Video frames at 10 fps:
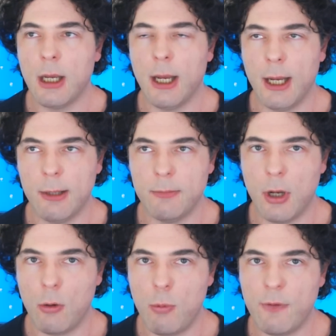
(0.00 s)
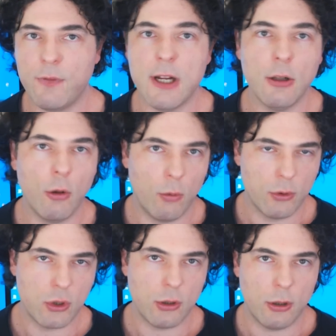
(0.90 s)
um, with the
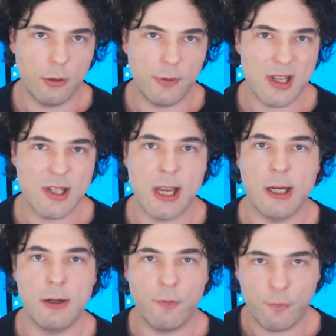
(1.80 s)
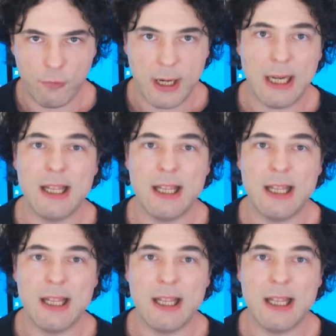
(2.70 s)
launch of Zen 3.